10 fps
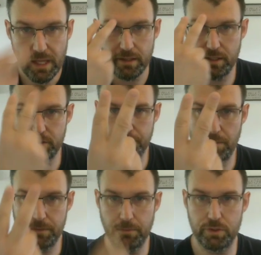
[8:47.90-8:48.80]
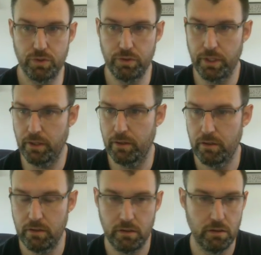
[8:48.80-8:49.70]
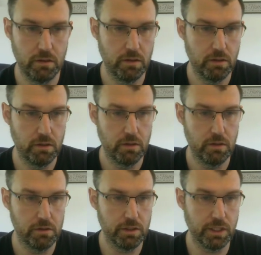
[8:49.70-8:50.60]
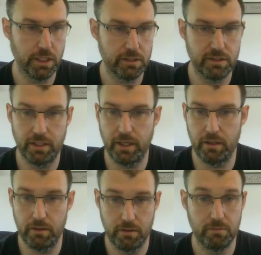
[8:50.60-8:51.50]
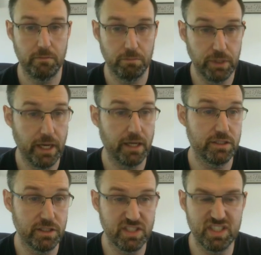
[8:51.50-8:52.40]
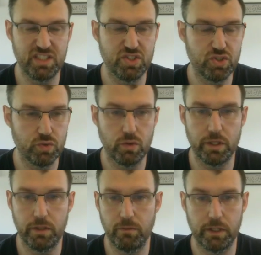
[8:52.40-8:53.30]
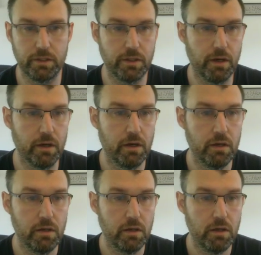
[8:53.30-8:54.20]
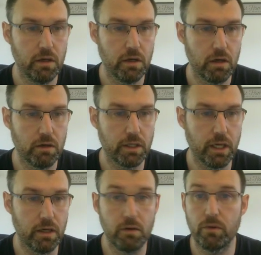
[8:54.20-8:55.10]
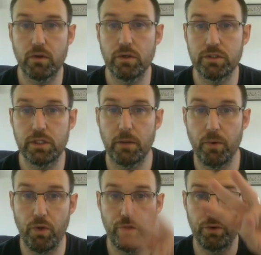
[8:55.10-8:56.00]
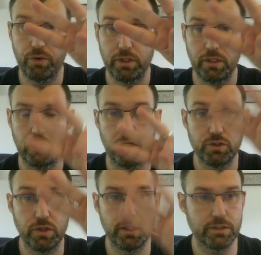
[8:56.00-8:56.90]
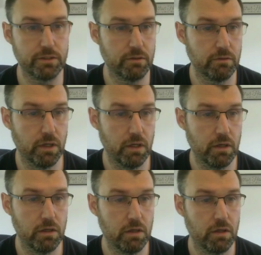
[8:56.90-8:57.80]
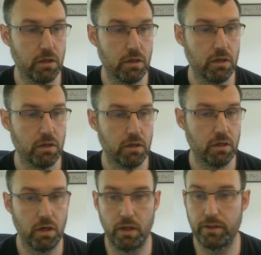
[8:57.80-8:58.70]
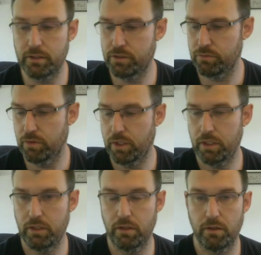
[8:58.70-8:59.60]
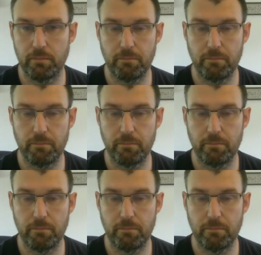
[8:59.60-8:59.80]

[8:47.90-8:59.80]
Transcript: that's problem number 2 there. You cannot deny it. Black just destroyed white there. Okay, we're going to number 3, trace, right? And that's right here.